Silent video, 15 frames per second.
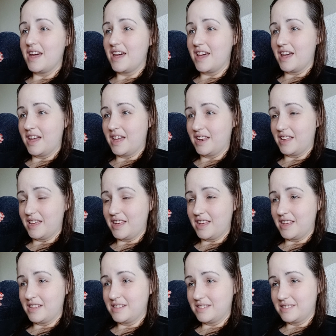And
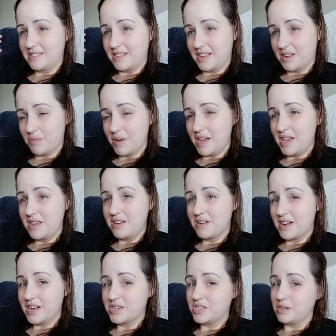in a way,
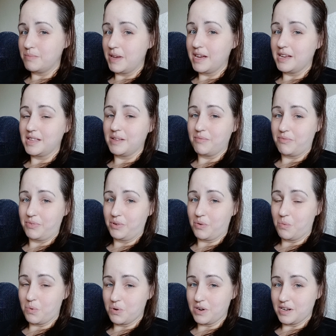you're actually making them feel
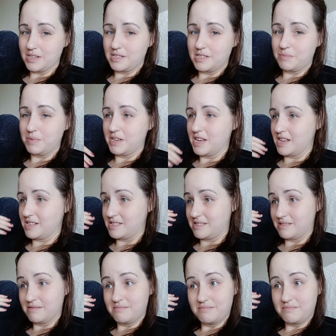worse because
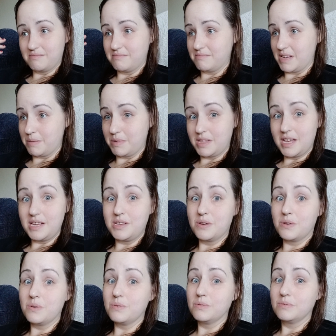maybe they
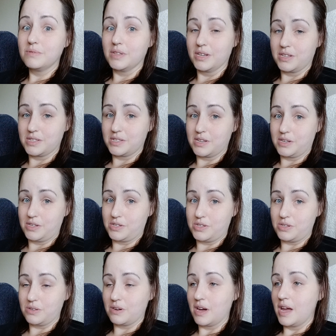don't look as good as
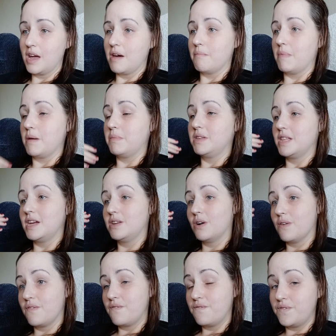you. Maybe they
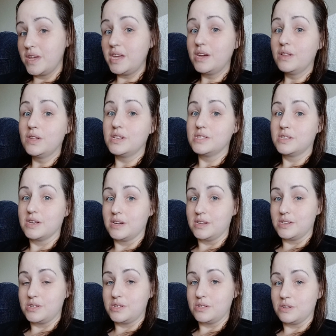don't feel as good
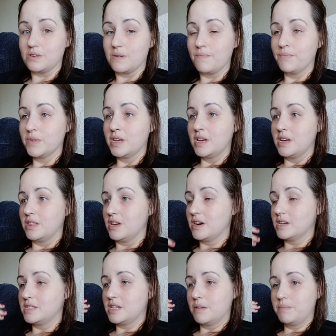as you. There
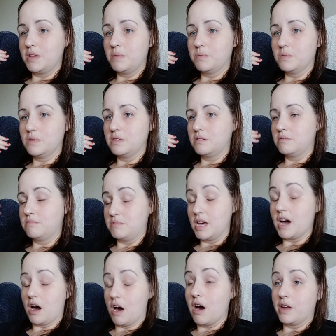are some people
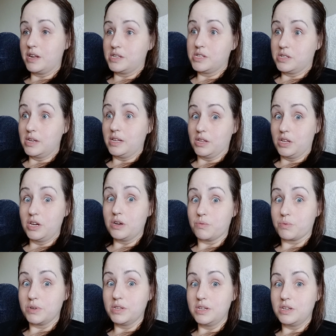that honestly look
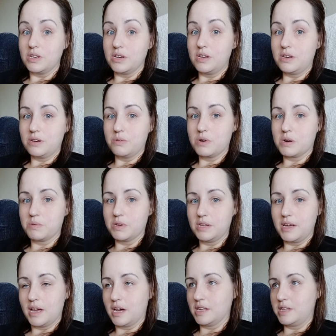really good and who are
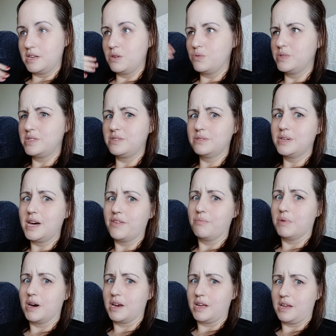really healthy who still have
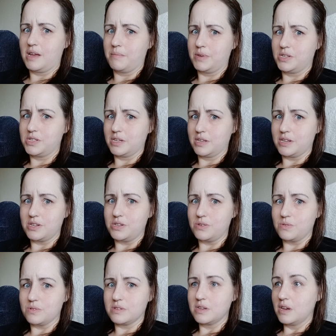body imaging
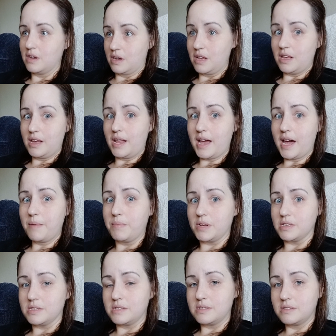issues. It
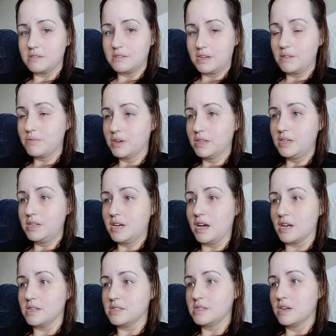happens. It really
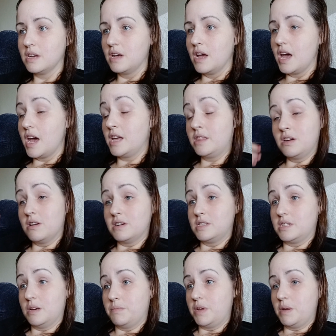does. And there are
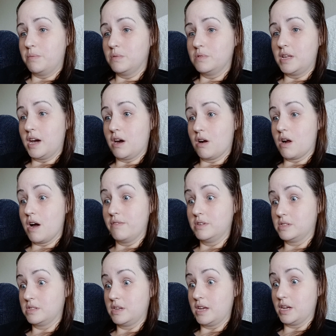some people that are
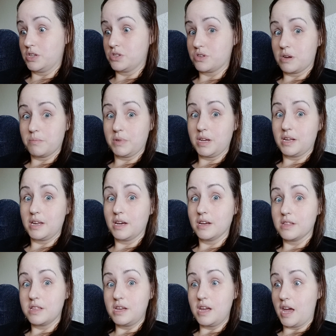obviously extremely
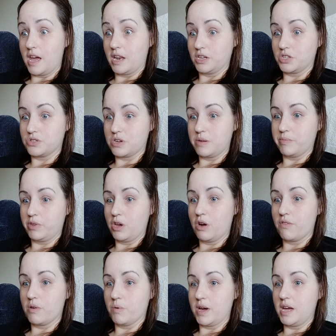unhealthy and extremely
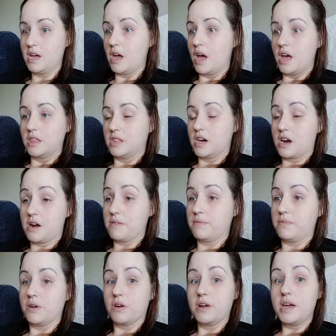overweight that are
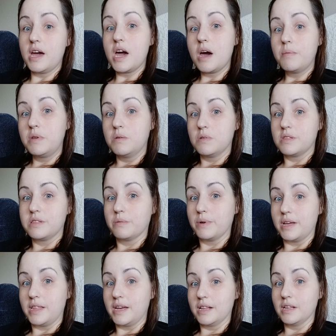very happy with the
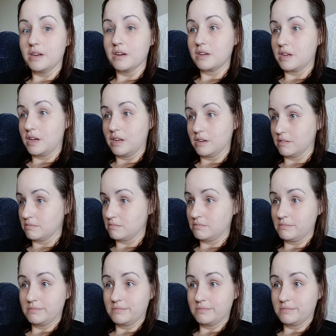way they look. And